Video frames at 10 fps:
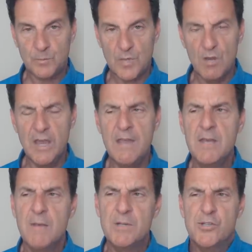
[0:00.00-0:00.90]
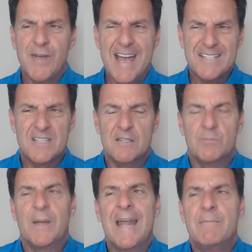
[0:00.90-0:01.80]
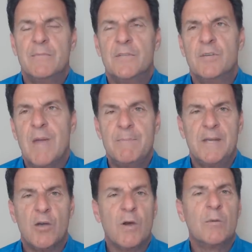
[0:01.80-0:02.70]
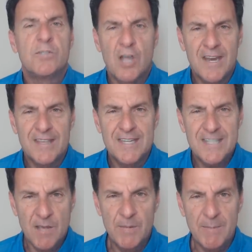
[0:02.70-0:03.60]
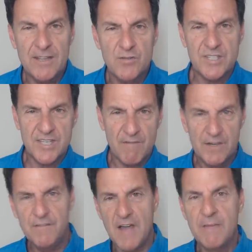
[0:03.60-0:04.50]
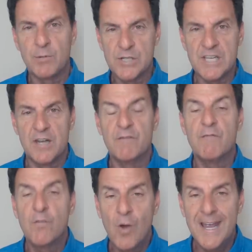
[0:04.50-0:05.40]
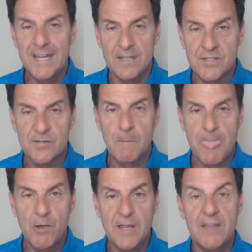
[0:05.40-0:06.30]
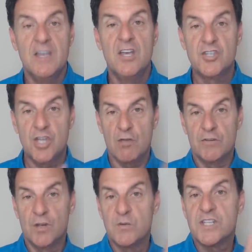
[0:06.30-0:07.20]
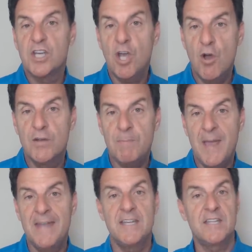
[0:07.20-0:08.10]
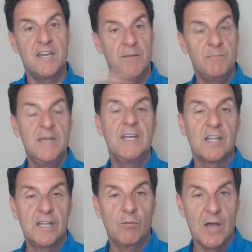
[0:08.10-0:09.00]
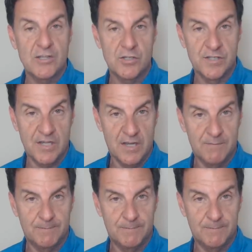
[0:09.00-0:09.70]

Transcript: Okay, but you're asking, but I'm, you might be going, well, Jonathan, tell me about those seventy-five percent of avoidance. Okay, so there was the codependent that immediately rushes in.